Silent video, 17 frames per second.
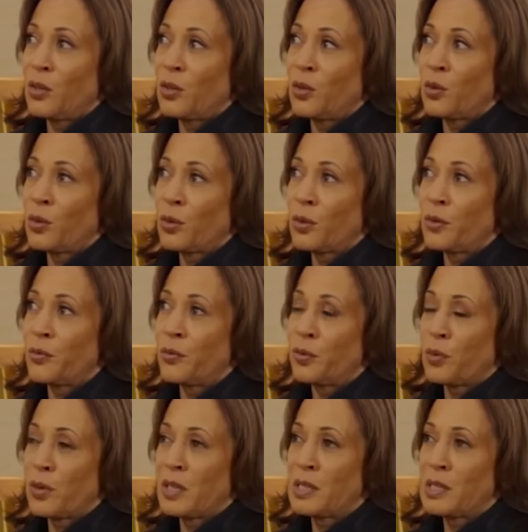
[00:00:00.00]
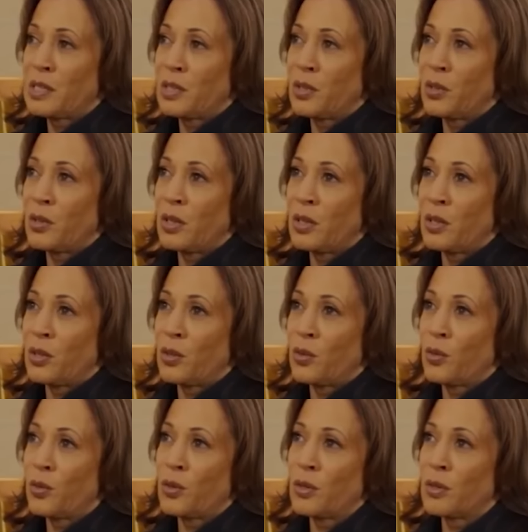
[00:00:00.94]
your voice
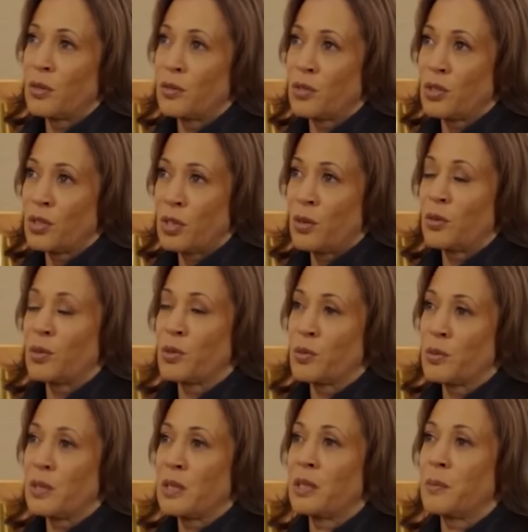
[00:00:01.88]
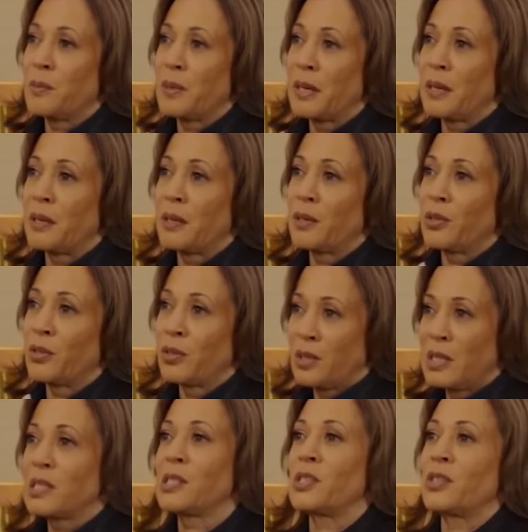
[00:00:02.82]
in your show is really about
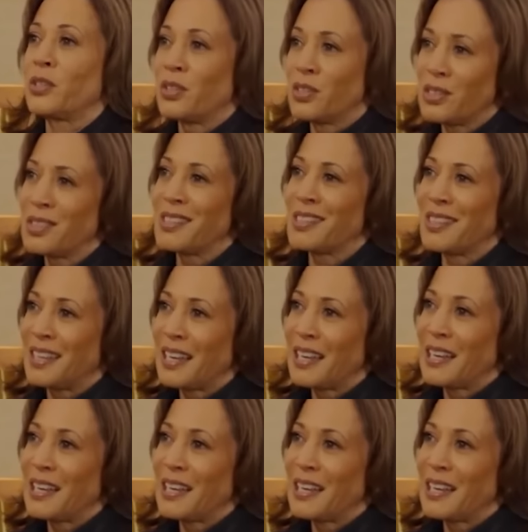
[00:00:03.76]
your listeners.